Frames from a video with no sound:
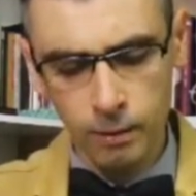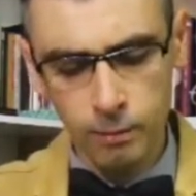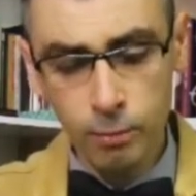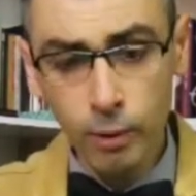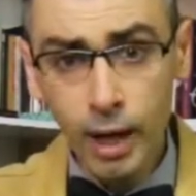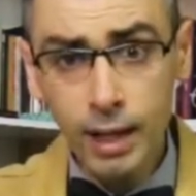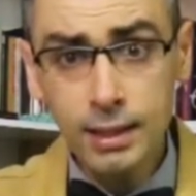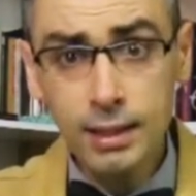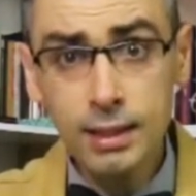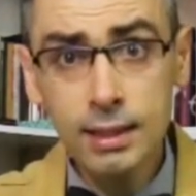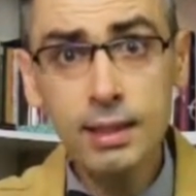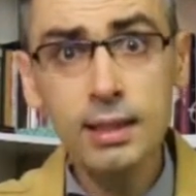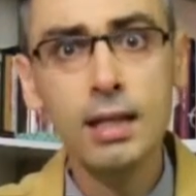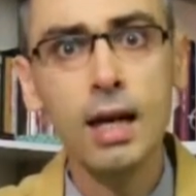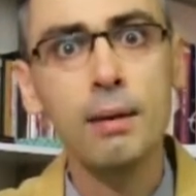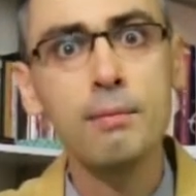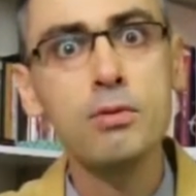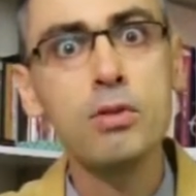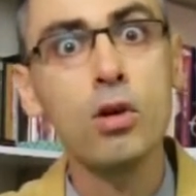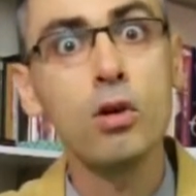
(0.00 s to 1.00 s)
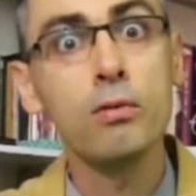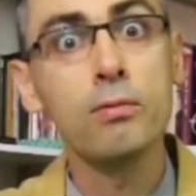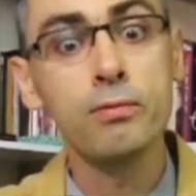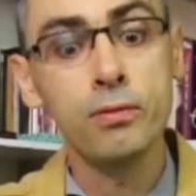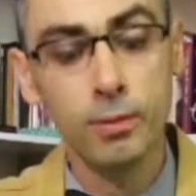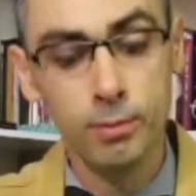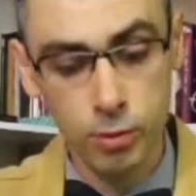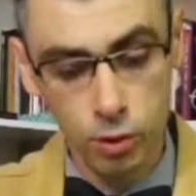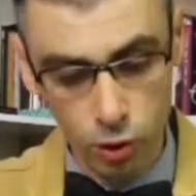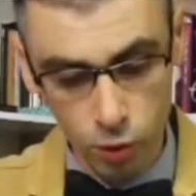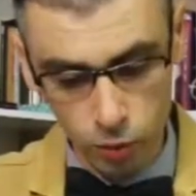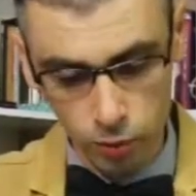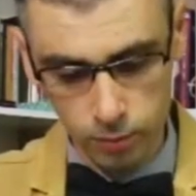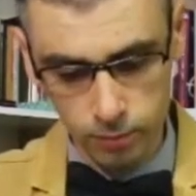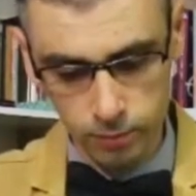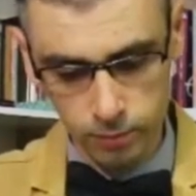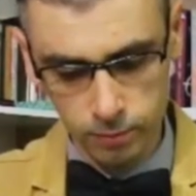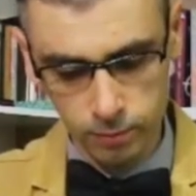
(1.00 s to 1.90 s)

Brandon comes home from school.